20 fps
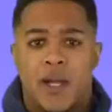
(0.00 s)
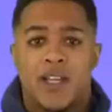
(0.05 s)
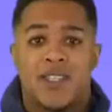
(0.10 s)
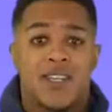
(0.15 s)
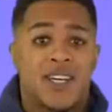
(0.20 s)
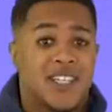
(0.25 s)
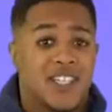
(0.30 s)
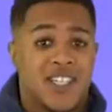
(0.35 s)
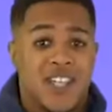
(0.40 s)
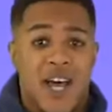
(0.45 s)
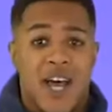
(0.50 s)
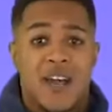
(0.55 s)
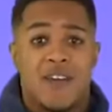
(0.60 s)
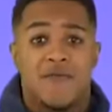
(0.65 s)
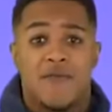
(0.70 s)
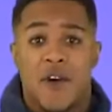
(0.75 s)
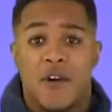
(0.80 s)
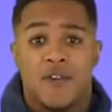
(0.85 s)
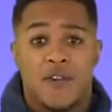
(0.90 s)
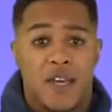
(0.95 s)
plus a
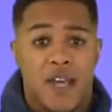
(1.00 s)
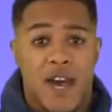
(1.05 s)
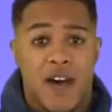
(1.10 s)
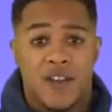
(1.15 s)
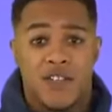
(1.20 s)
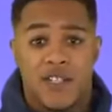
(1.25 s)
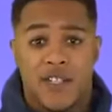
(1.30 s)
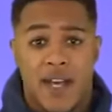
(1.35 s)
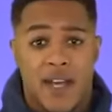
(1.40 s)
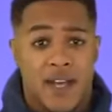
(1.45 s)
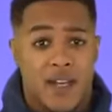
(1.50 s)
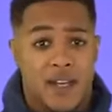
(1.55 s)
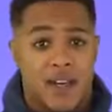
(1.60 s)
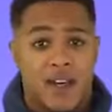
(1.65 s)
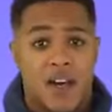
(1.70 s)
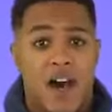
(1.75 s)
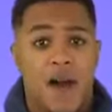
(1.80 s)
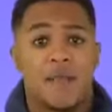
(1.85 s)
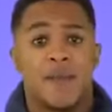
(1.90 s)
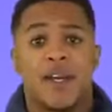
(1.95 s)
giant velvet couch that can
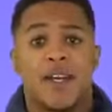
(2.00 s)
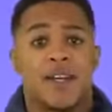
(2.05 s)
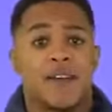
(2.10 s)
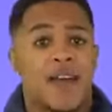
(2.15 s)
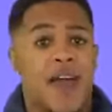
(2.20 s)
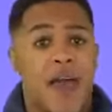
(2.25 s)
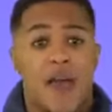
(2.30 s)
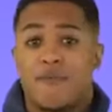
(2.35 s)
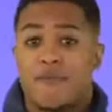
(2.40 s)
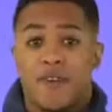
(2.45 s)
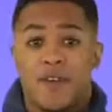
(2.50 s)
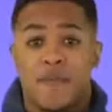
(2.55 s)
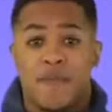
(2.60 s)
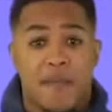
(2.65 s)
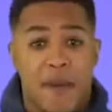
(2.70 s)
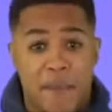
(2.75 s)
accommodate every